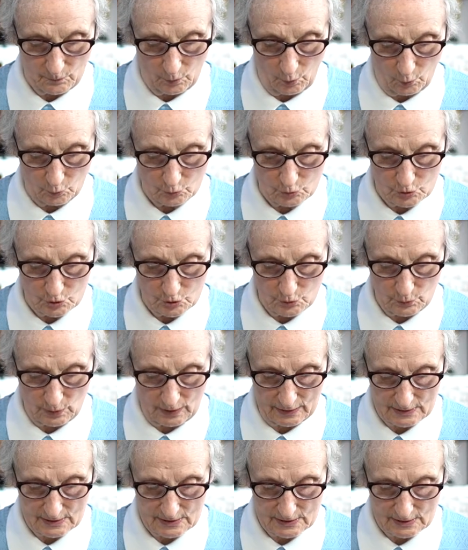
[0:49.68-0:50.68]
on to
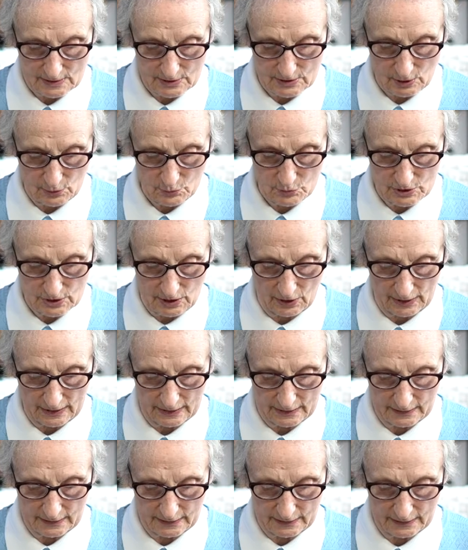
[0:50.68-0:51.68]
us so
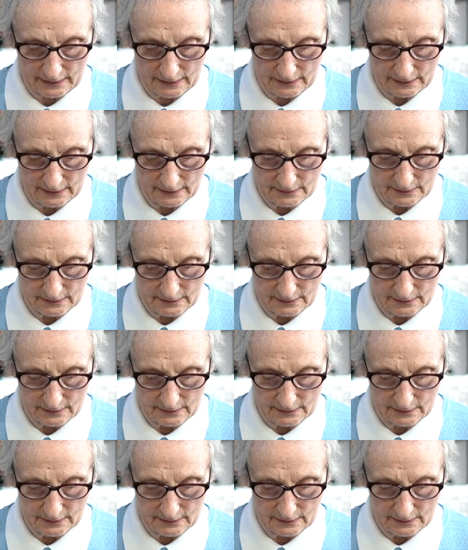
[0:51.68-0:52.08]
tightly.